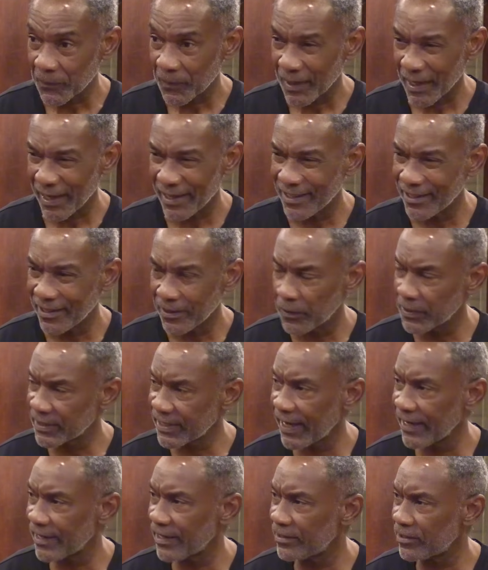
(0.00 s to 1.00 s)
it was
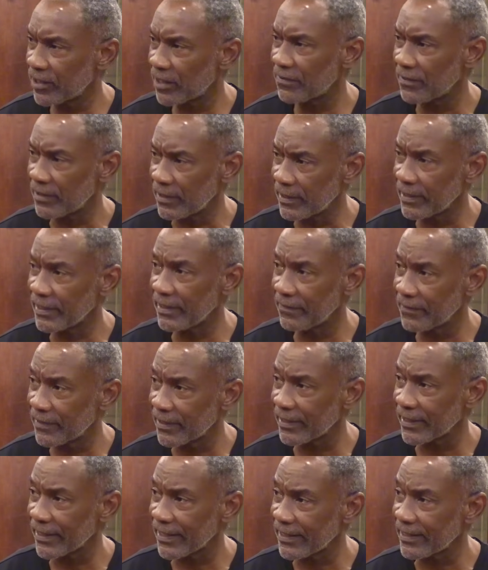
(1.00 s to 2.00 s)
kind of novel.
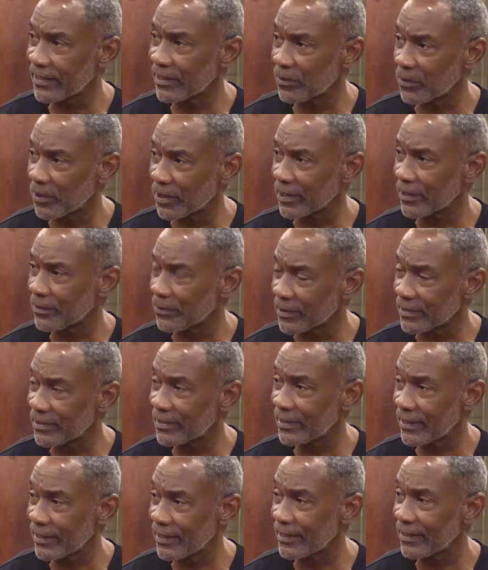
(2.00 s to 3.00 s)
Even in 81, it was
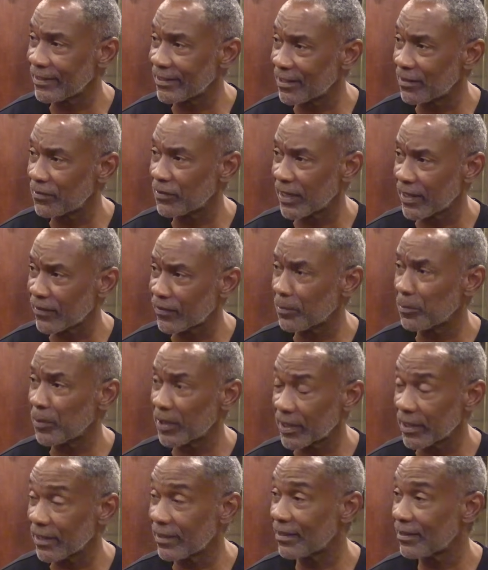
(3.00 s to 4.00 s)
still novel.
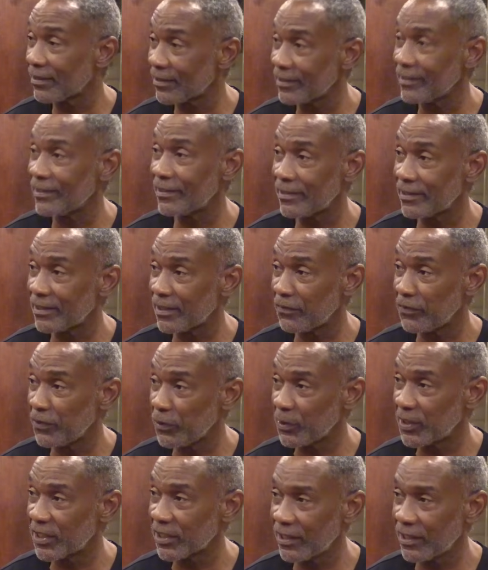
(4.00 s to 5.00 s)
Everybody thought this is the future.